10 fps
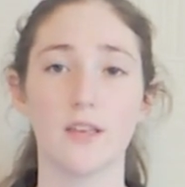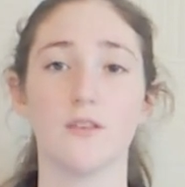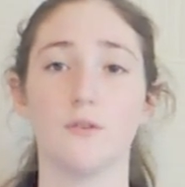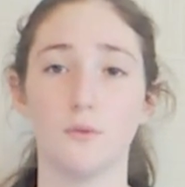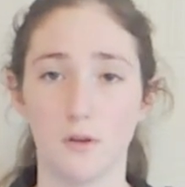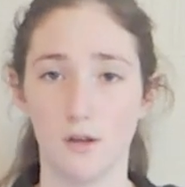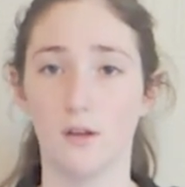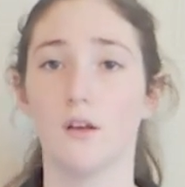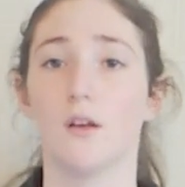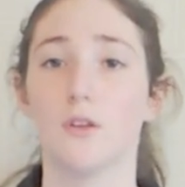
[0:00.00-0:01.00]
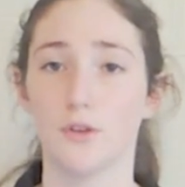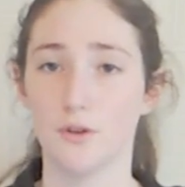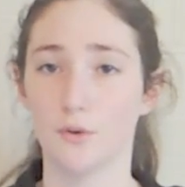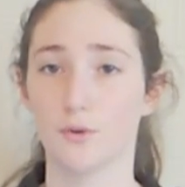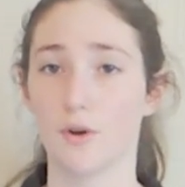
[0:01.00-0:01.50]
that you
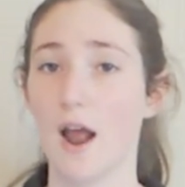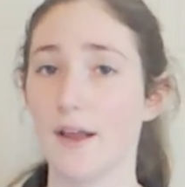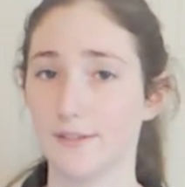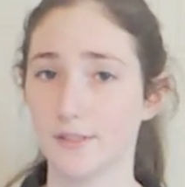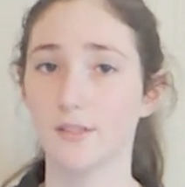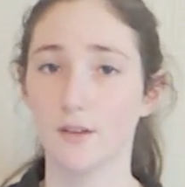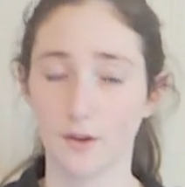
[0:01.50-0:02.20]
grind.